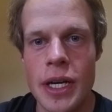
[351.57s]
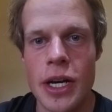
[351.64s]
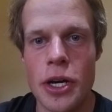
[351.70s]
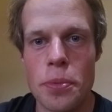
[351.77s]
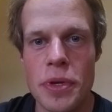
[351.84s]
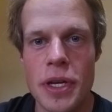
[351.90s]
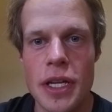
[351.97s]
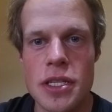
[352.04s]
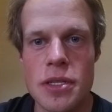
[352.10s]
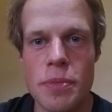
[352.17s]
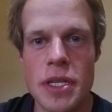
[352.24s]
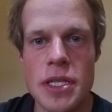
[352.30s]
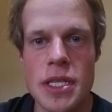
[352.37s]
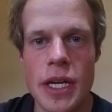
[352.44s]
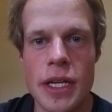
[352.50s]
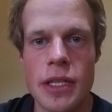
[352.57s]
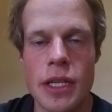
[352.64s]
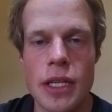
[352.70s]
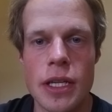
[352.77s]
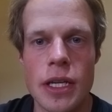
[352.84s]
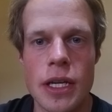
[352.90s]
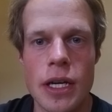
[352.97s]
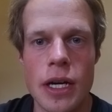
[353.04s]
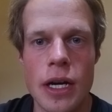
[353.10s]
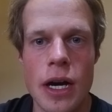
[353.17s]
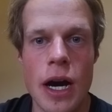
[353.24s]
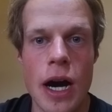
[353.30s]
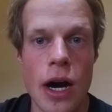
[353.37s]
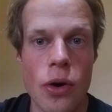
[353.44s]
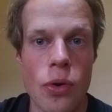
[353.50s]
I hope you gained some insight in
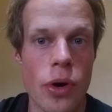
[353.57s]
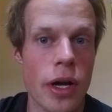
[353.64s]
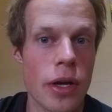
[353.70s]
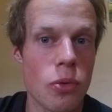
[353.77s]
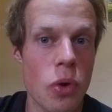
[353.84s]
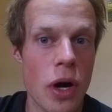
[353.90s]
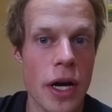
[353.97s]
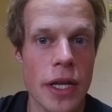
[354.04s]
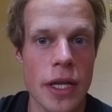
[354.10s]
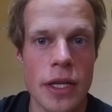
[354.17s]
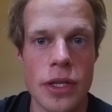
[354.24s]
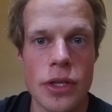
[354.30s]
how and why